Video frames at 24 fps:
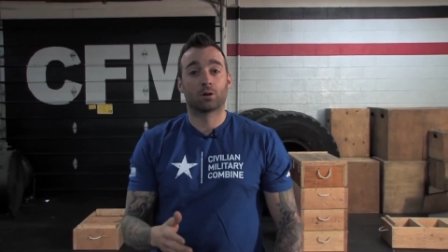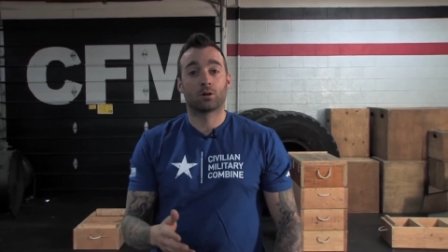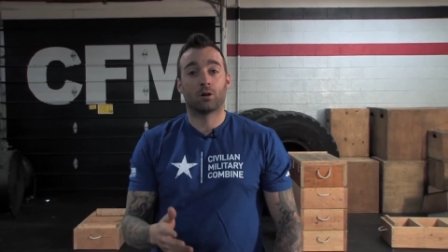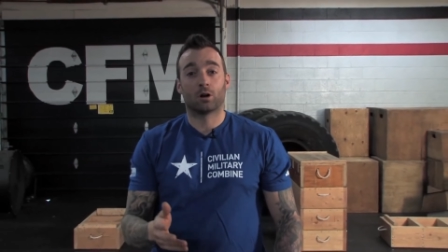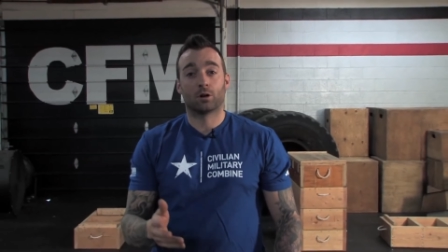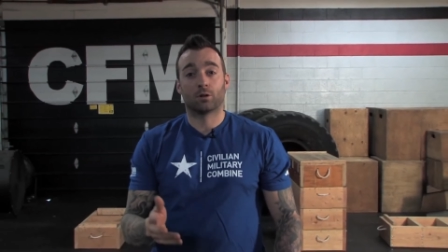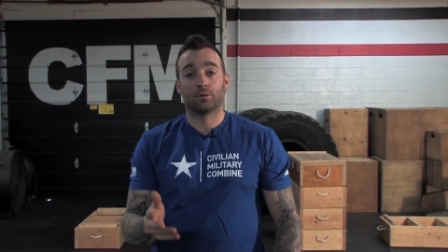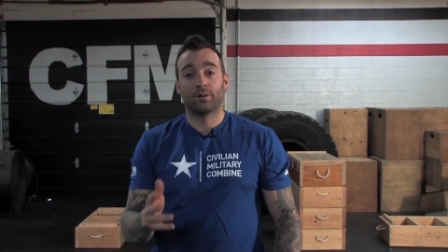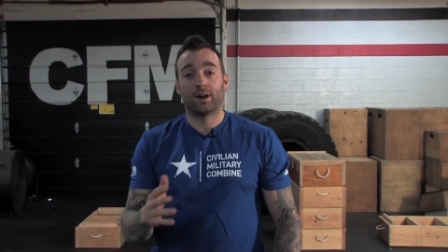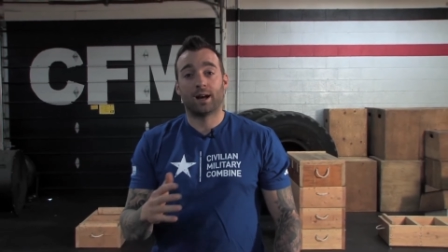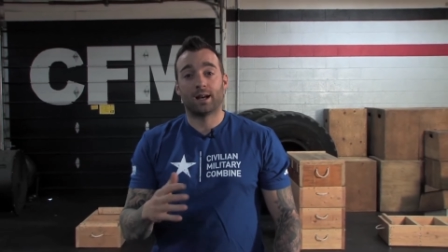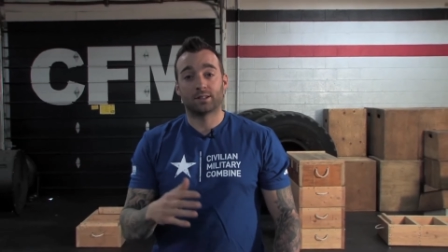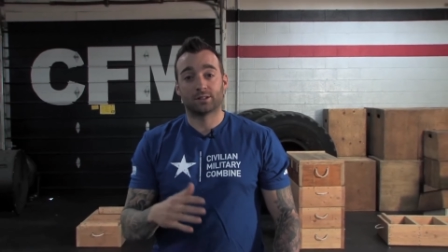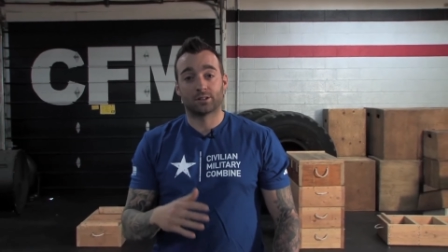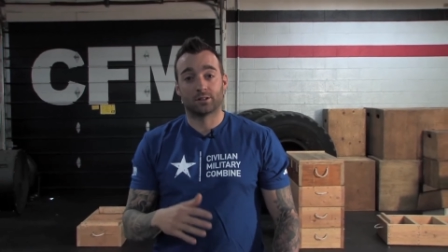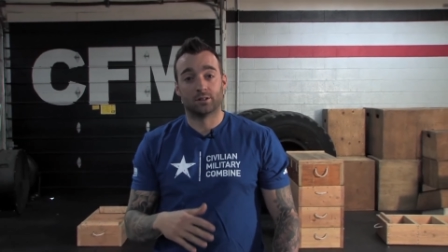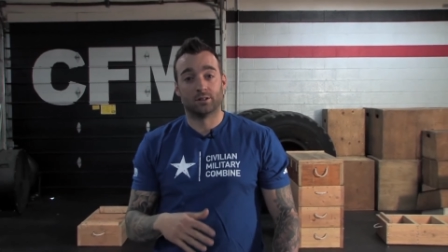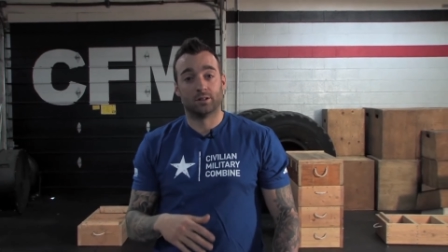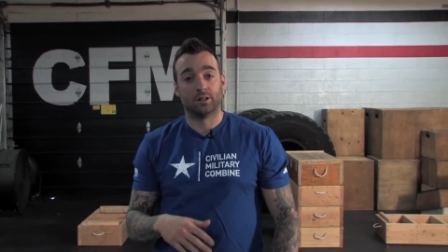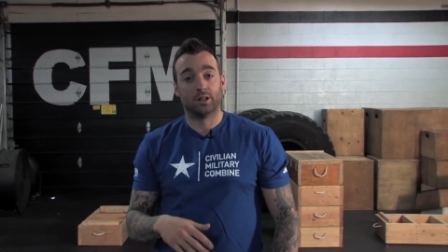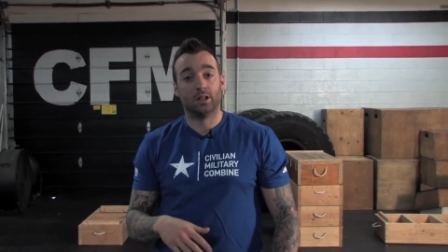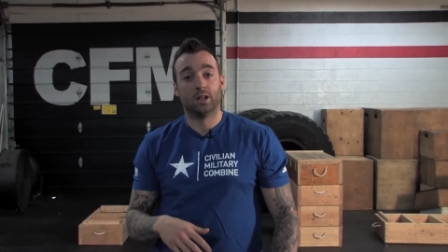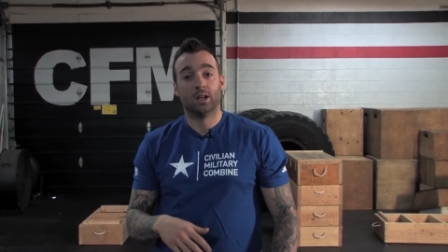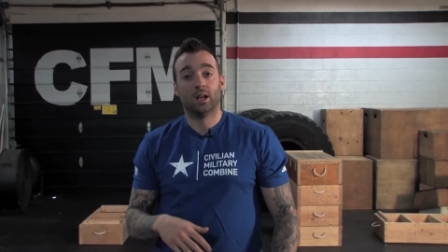
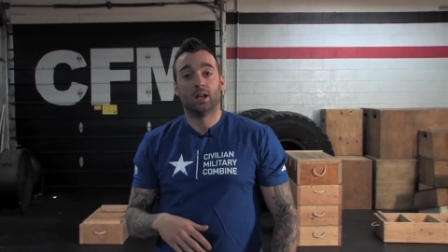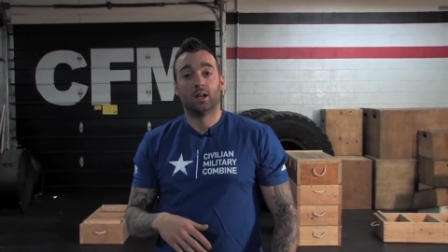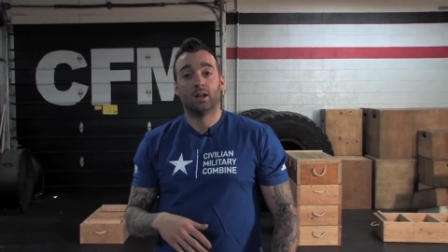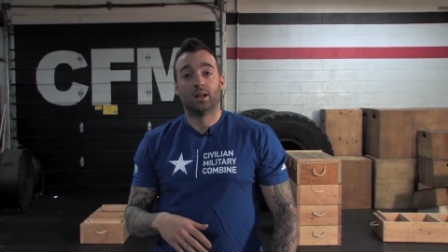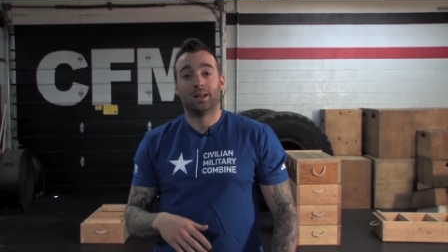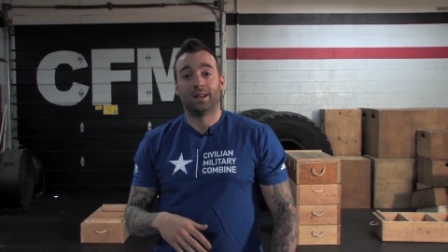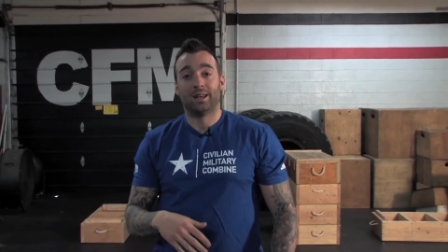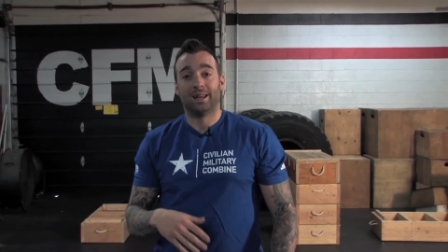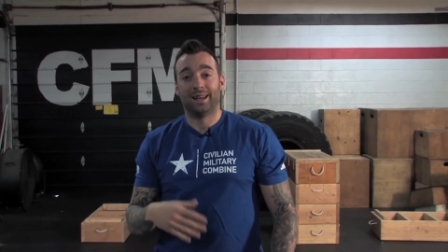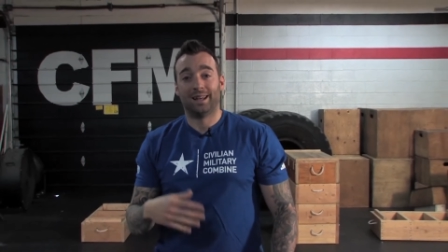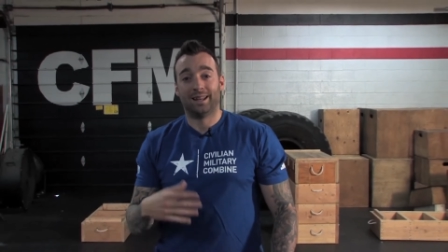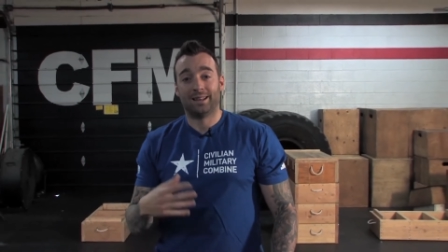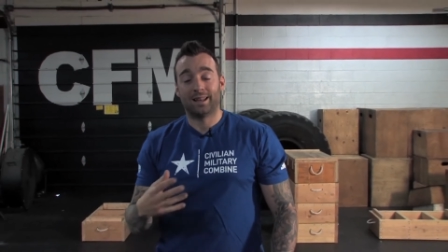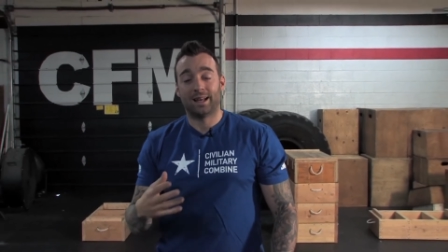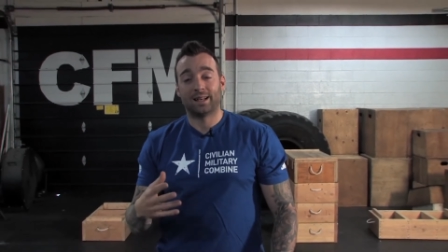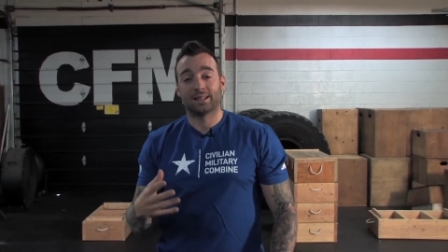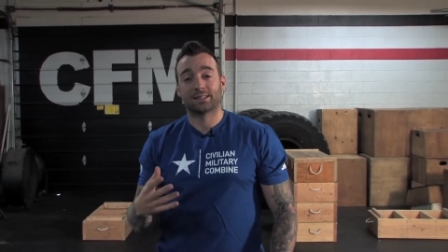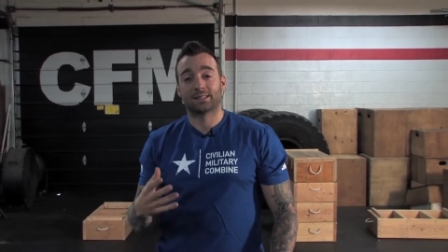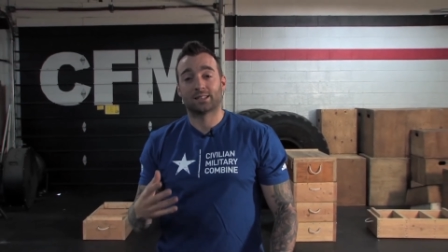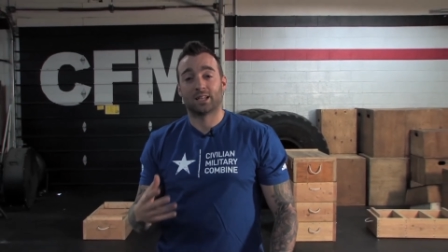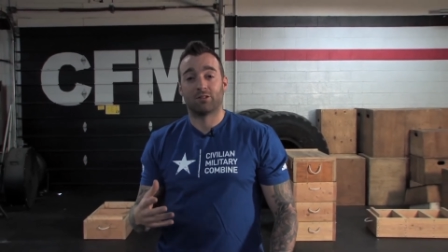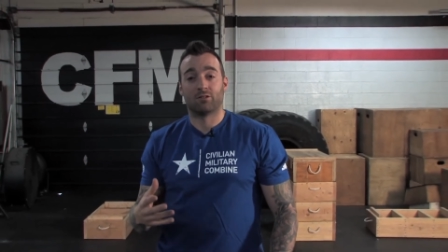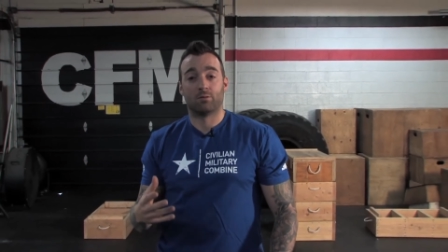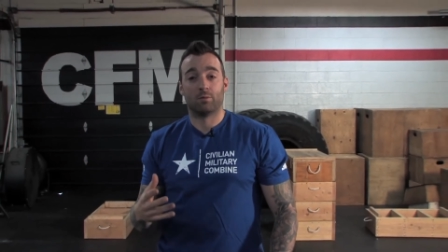cardiovascularly in that
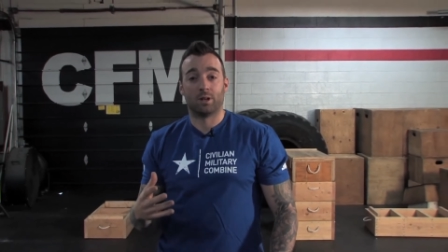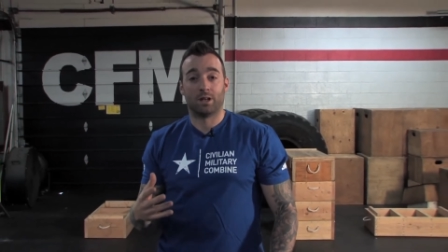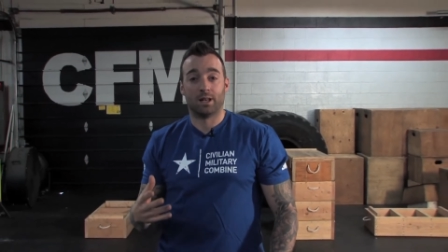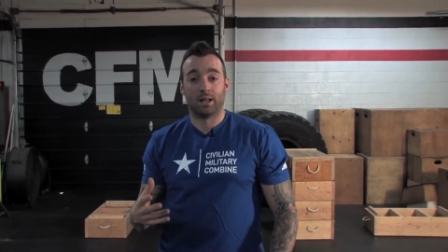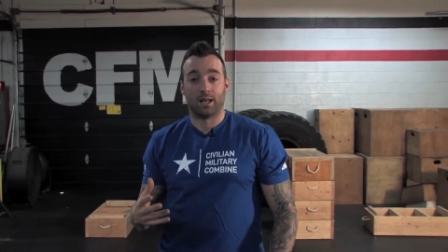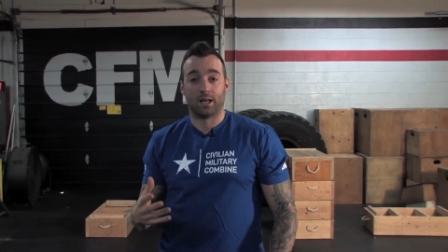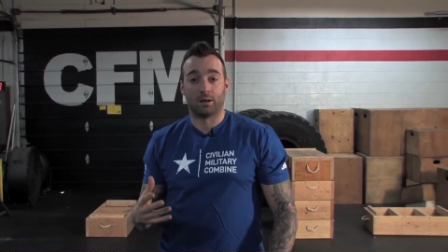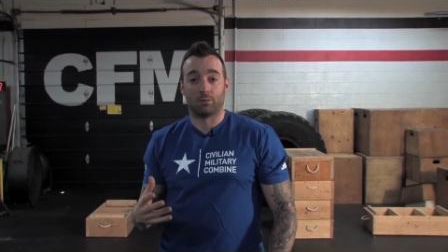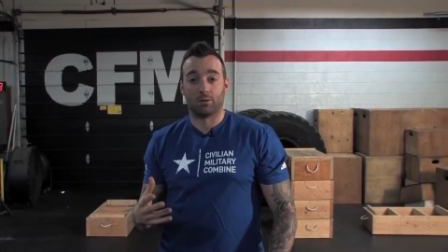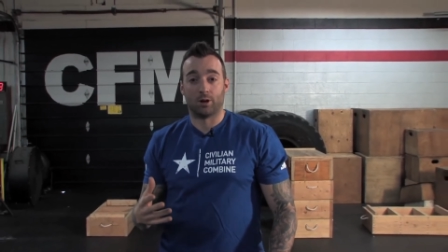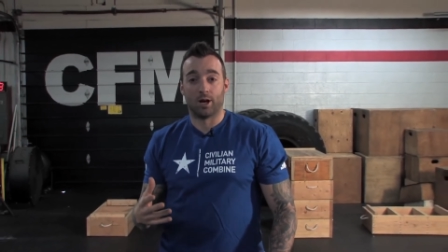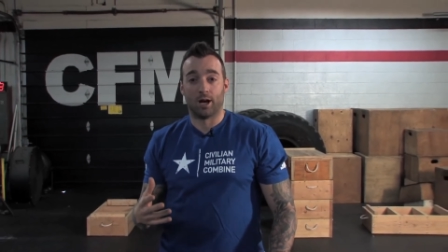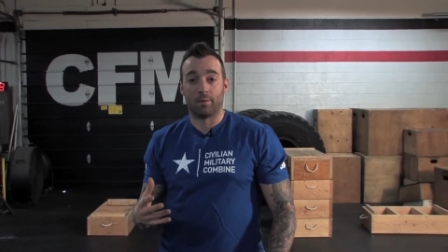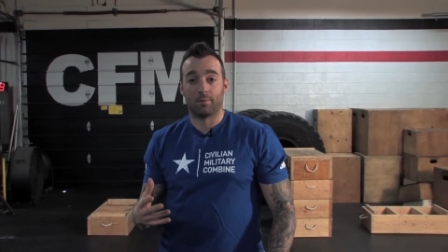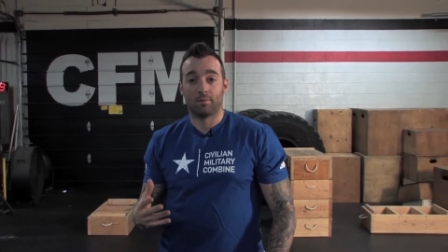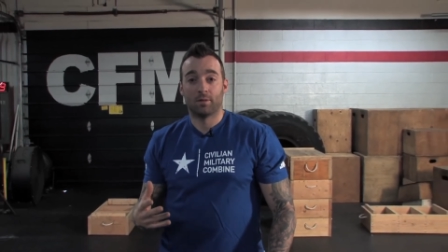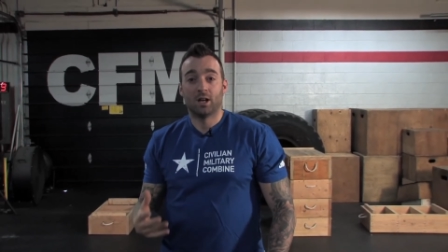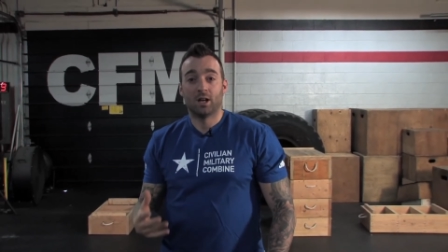7-minute AMRAP.